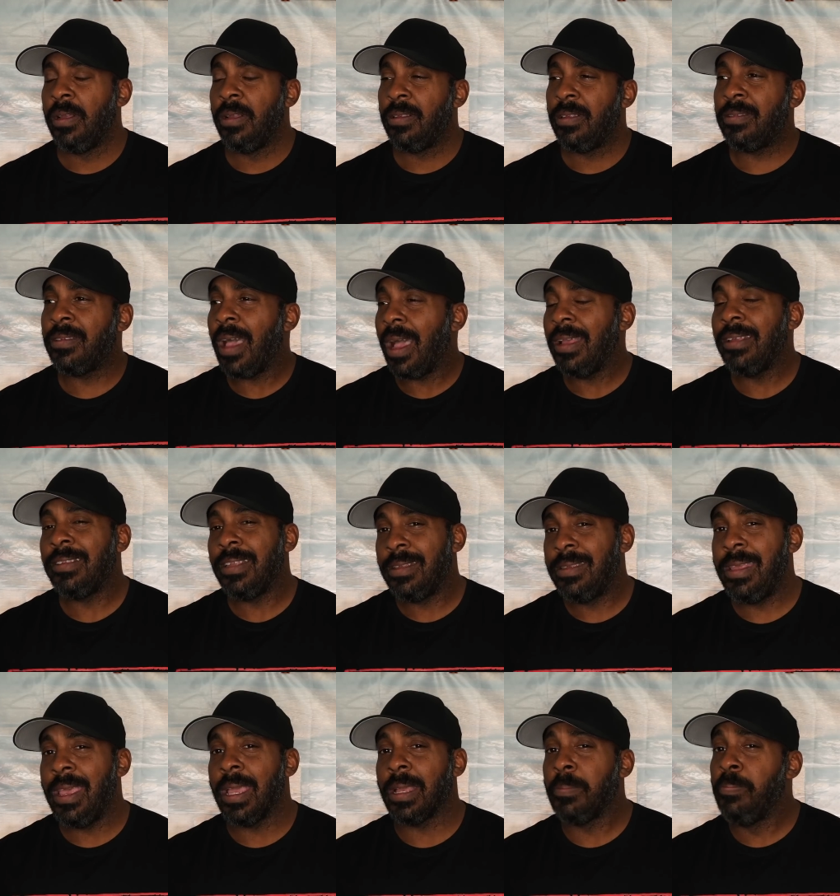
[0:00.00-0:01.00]
this guy's a
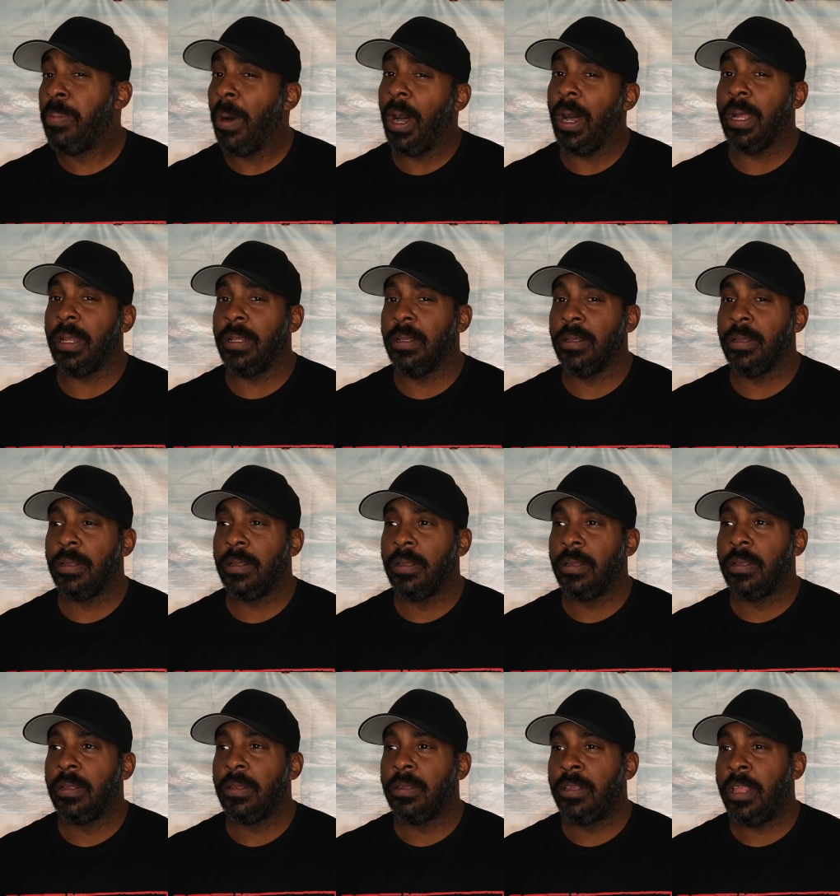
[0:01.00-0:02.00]
dick, but
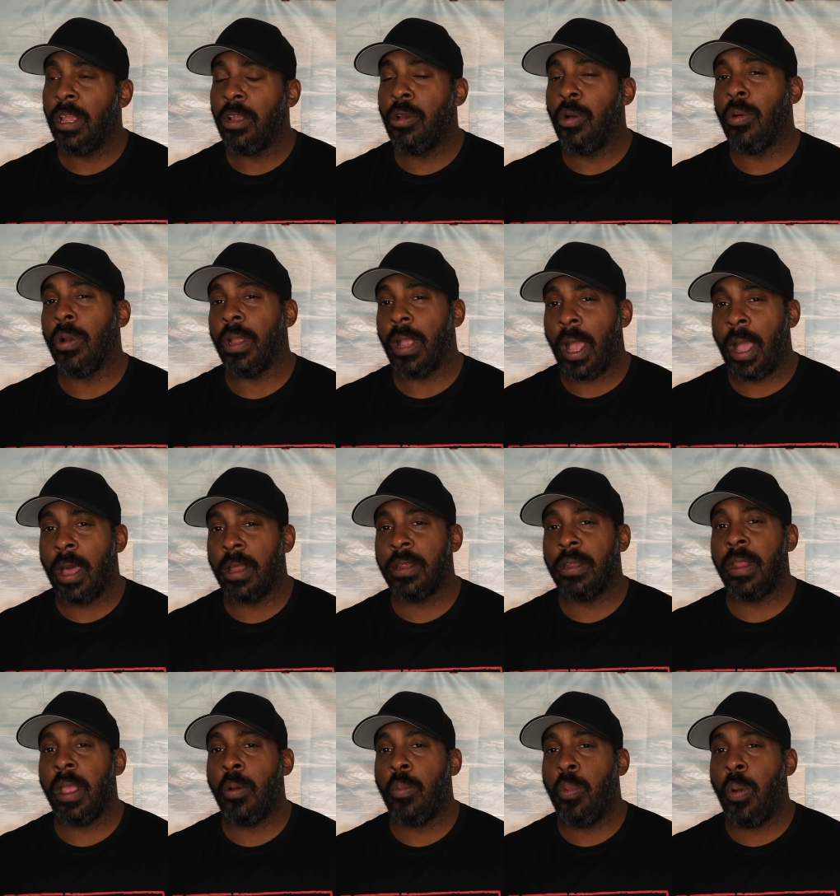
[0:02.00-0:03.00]
they're going out
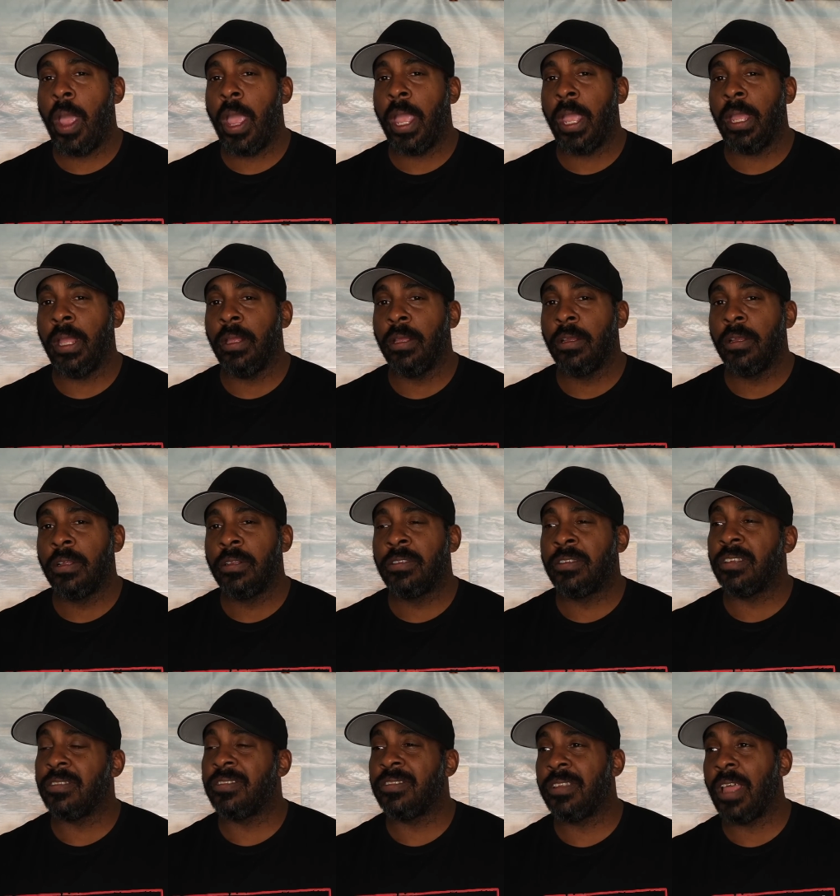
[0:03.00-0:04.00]
of their way
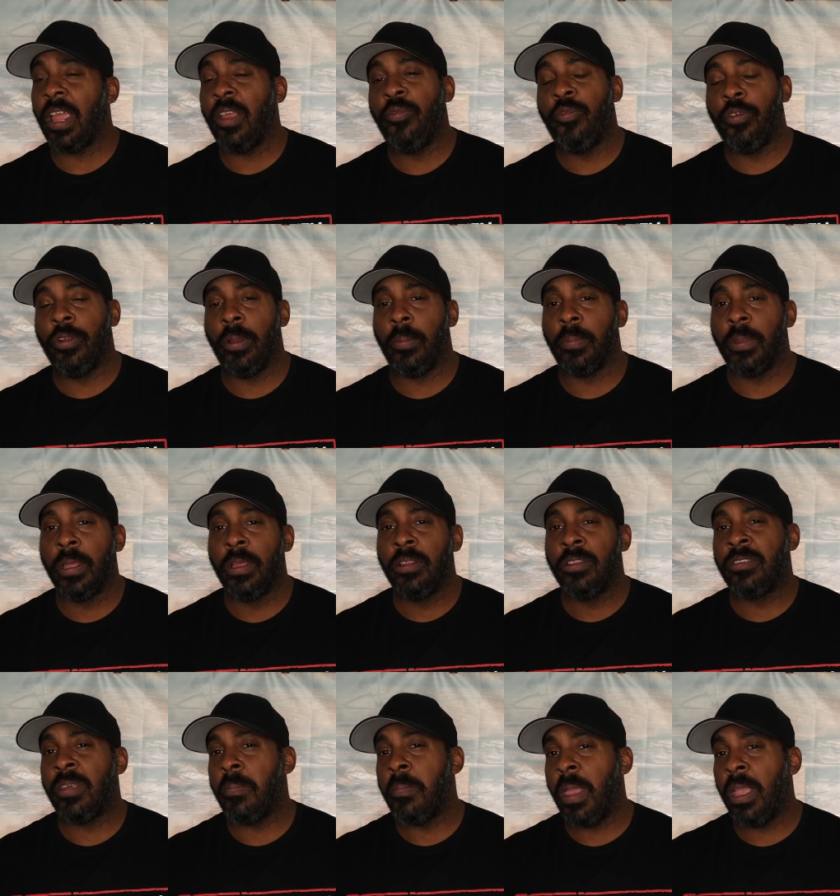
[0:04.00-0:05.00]
to stifle him,
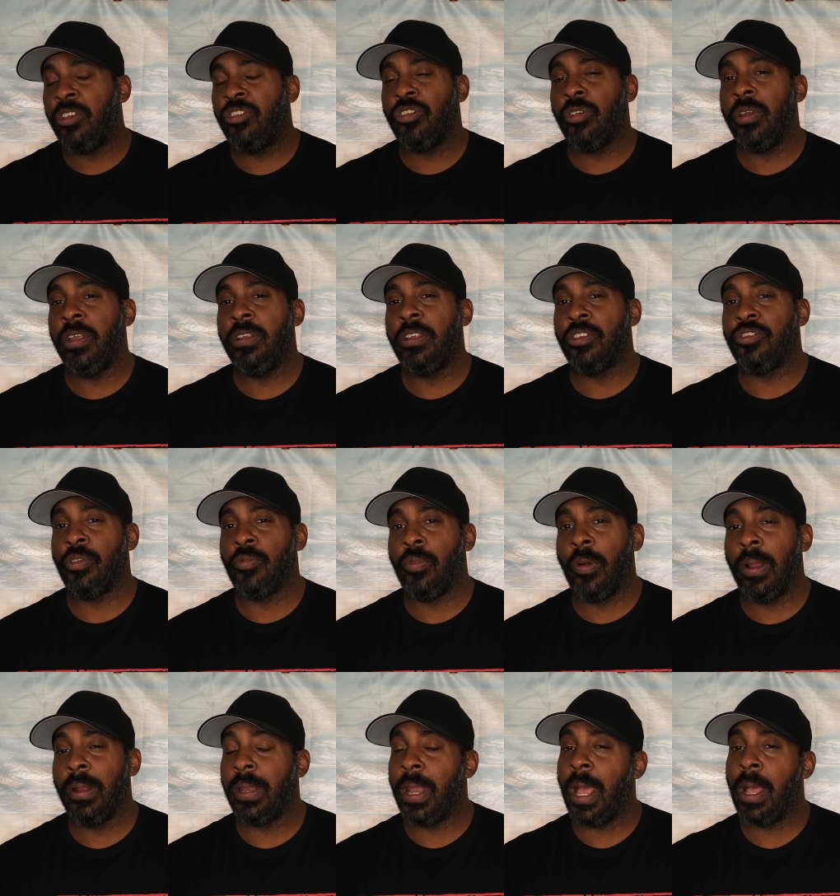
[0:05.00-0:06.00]
to make sure he doesn't
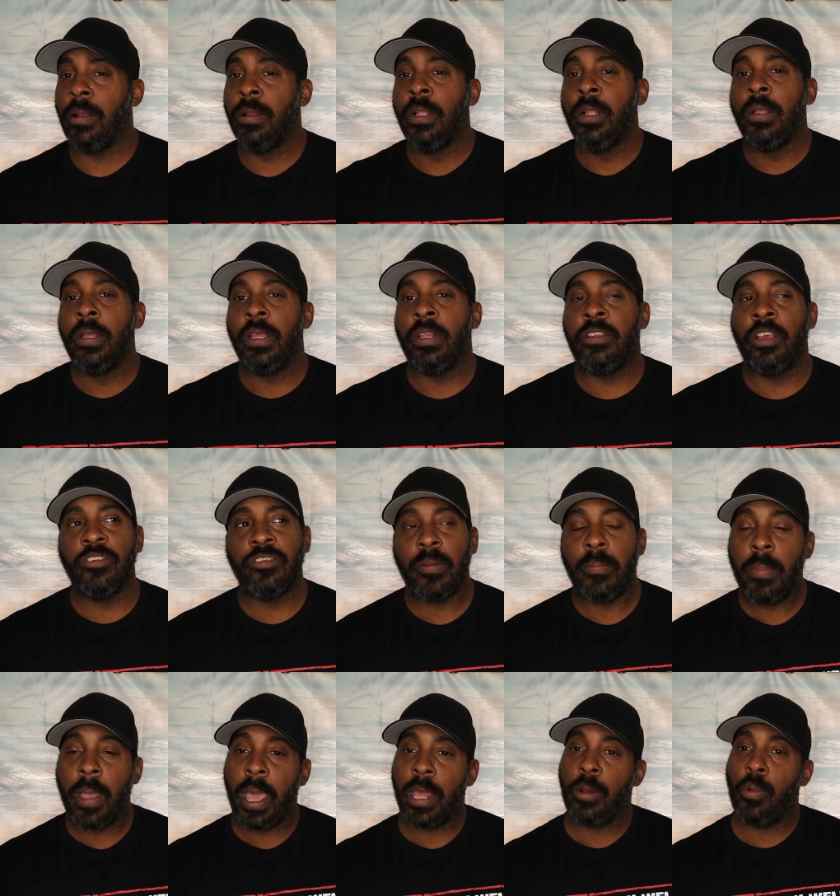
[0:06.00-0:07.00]
run. Now, it
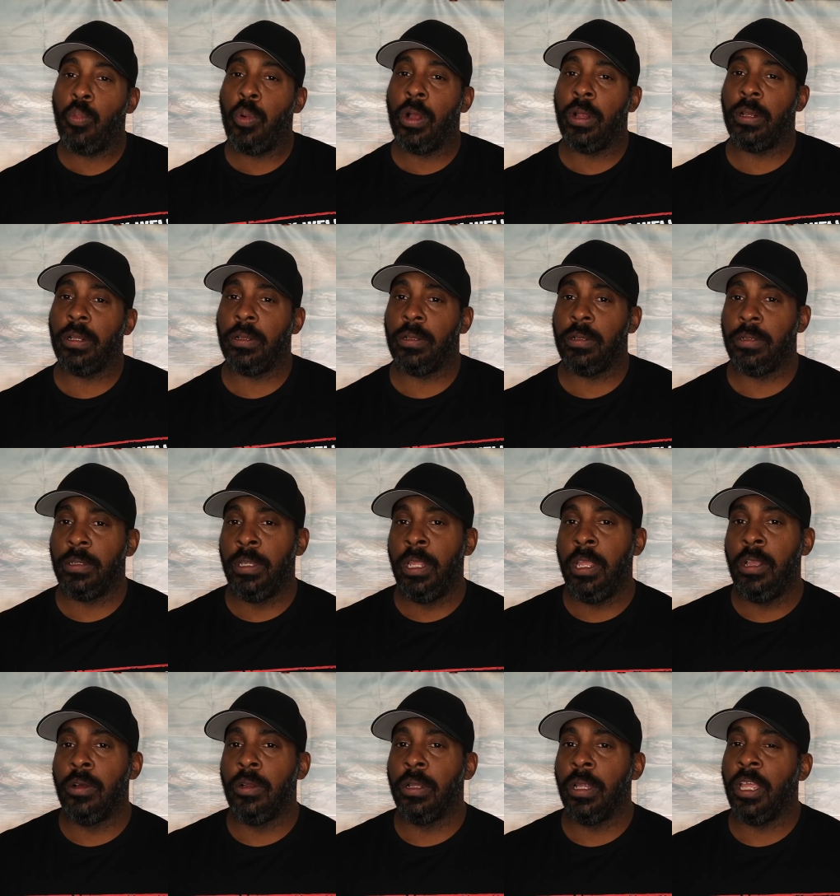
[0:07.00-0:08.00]
doesn't matter what
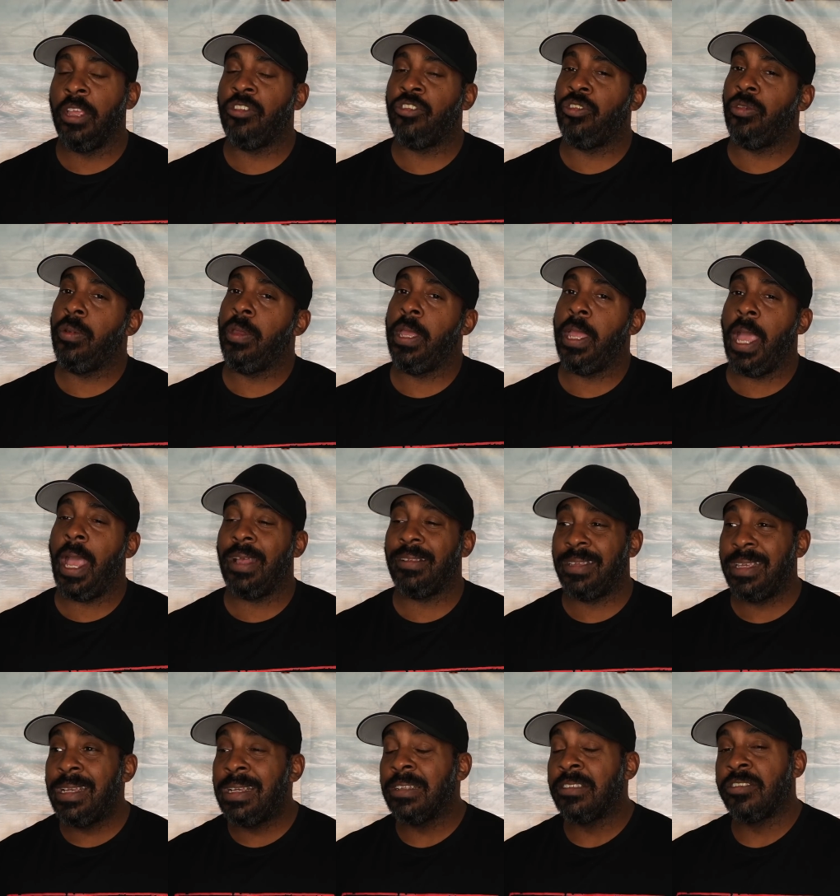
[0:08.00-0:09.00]
legal issue he has,
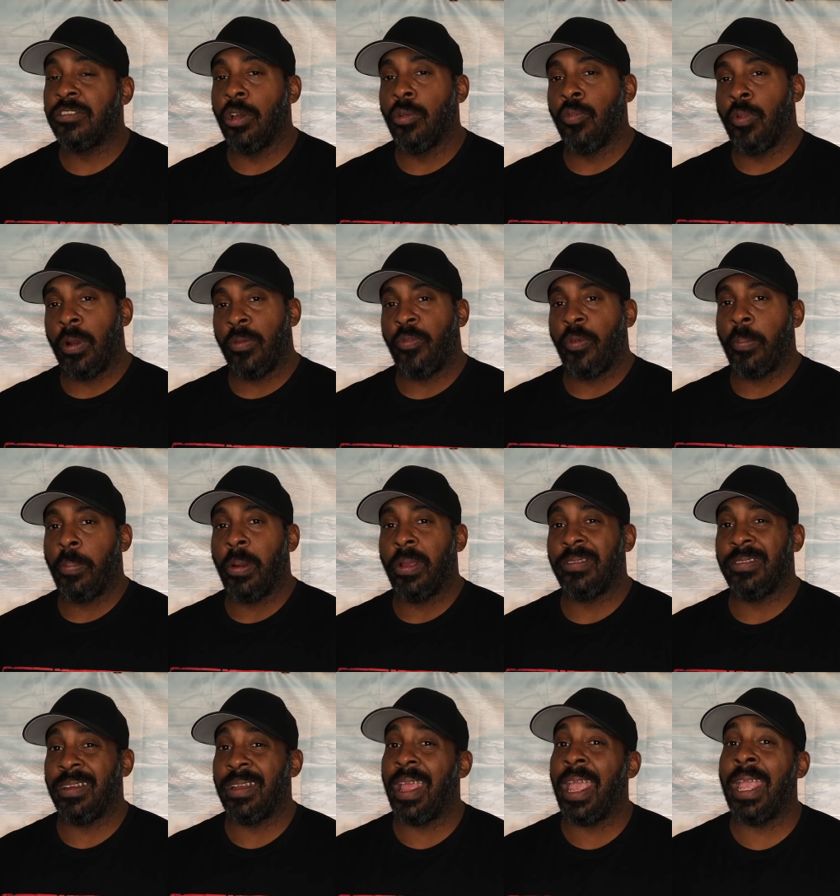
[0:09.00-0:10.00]
he could still run for
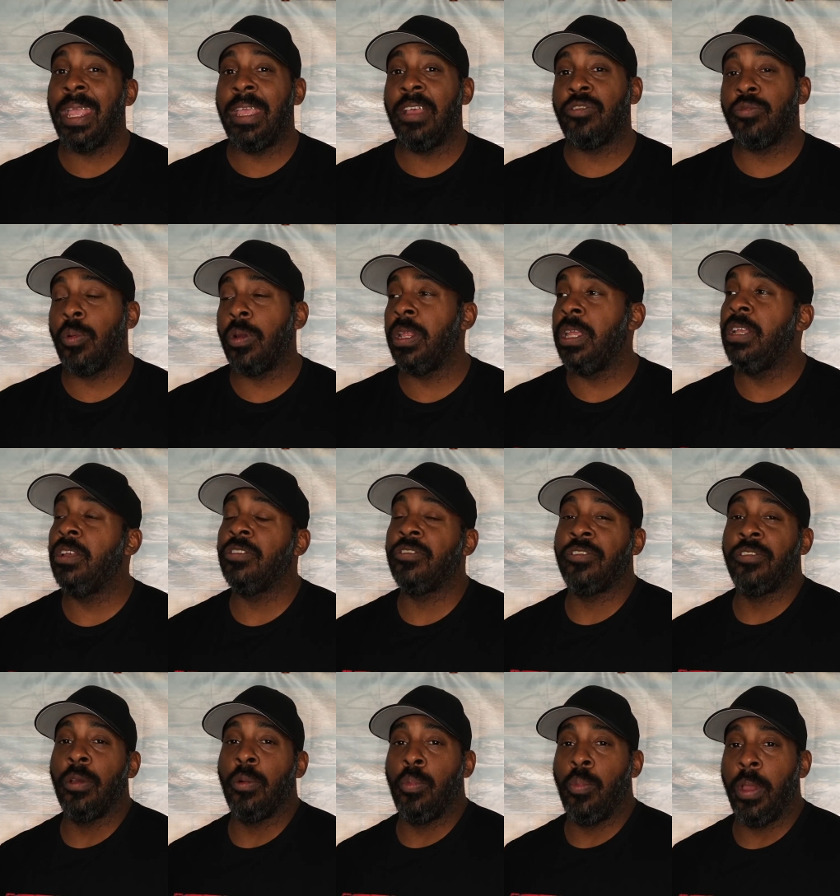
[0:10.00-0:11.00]
president, and guess what? He could
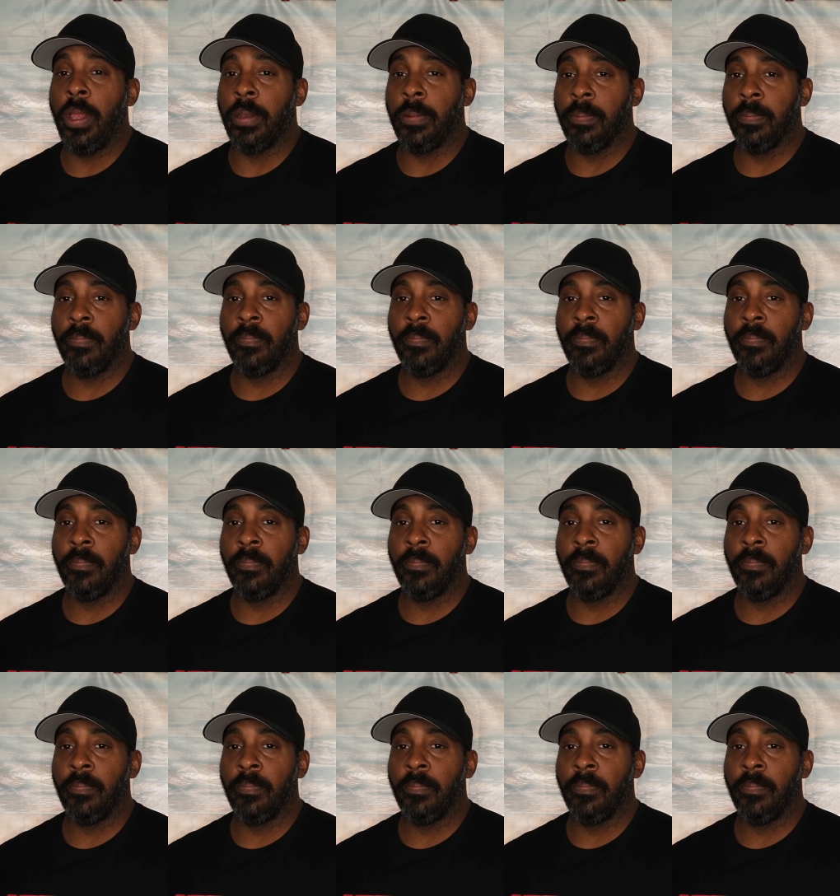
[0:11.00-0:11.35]
still win.